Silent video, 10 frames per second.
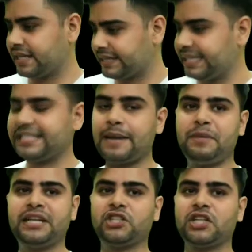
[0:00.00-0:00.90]
this
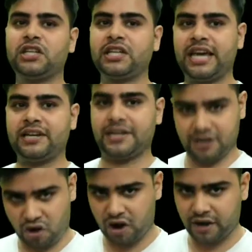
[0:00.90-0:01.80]
application can
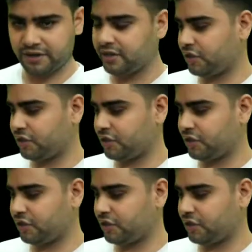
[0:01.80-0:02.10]
record